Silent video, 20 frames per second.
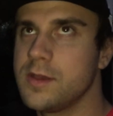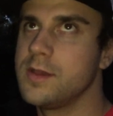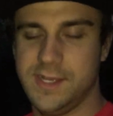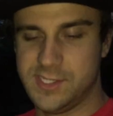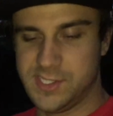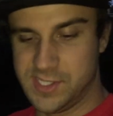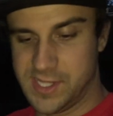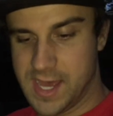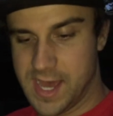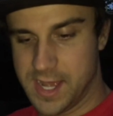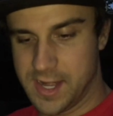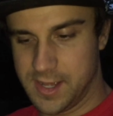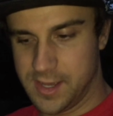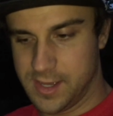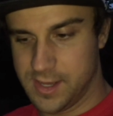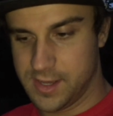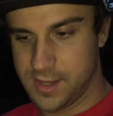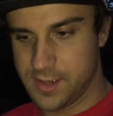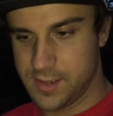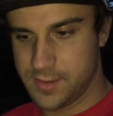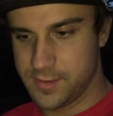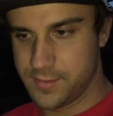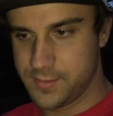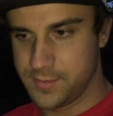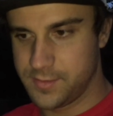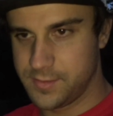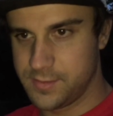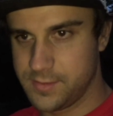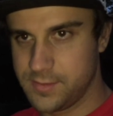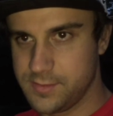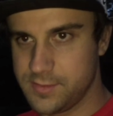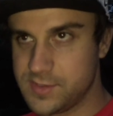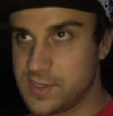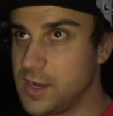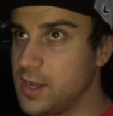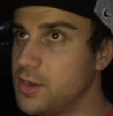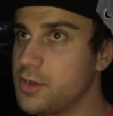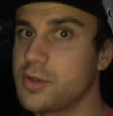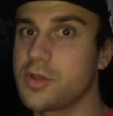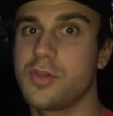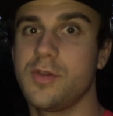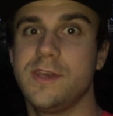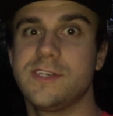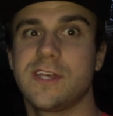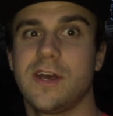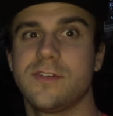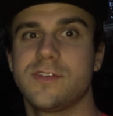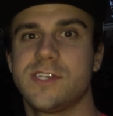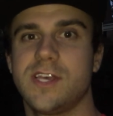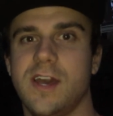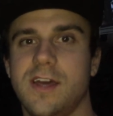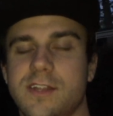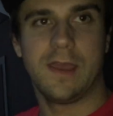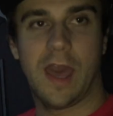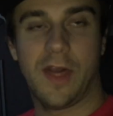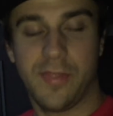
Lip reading: It's not 100 degrees outside.